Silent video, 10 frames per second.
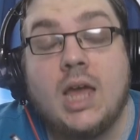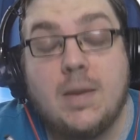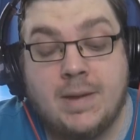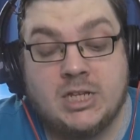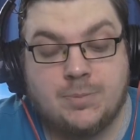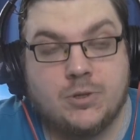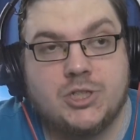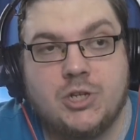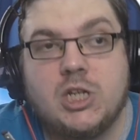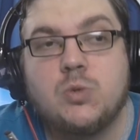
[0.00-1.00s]
Yeah, Ben
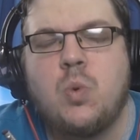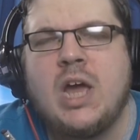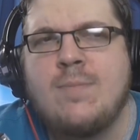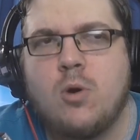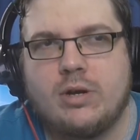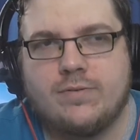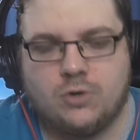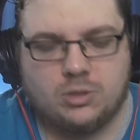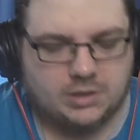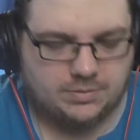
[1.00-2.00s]
Sports News is way more
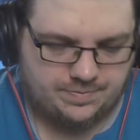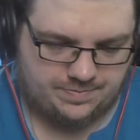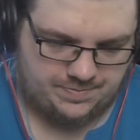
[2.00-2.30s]
informal.